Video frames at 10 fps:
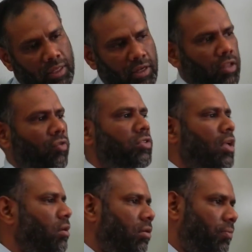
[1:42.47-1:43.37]
The other is
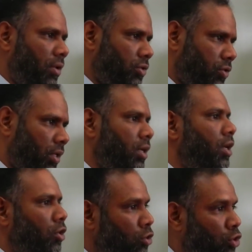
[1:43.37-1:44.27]
not compulsory.
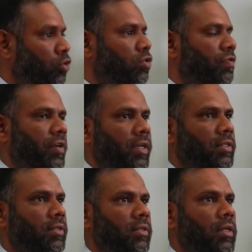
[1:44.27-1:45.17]
You choose to fast.